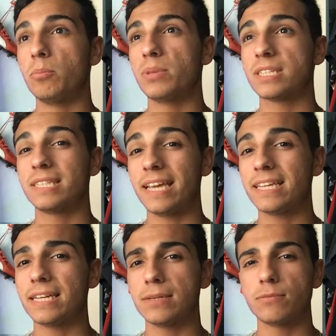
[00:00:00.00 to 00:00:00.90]

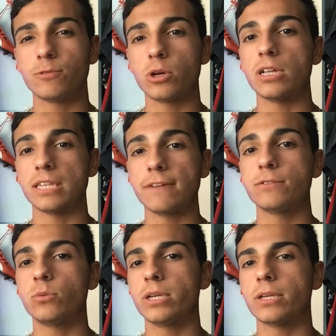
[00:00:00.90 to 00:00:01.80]
mistaken him for a
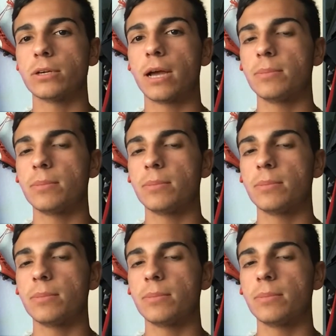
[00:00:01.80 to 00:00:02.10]
left winger.